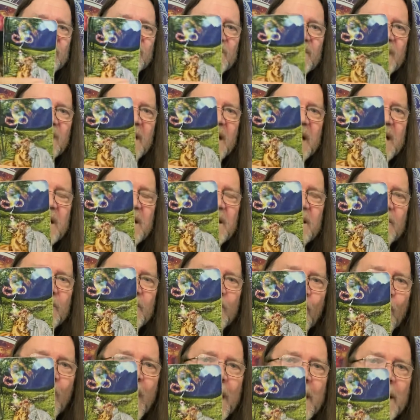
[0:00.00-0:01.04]
is the lady in the
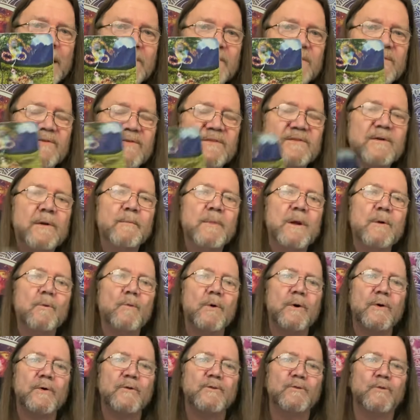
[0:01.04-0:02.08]
white. This is somebody who
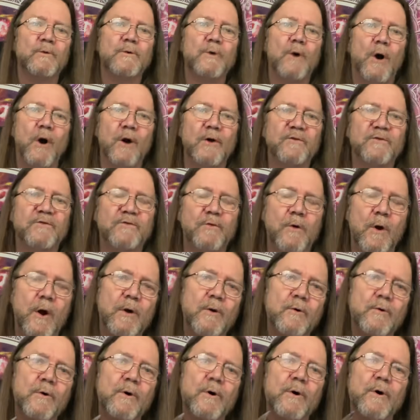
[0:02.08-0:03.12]
works with the heart
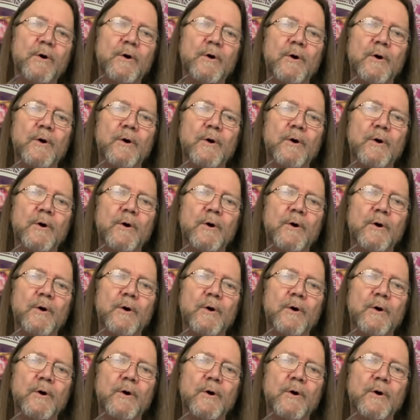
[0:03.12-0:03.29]
chakra,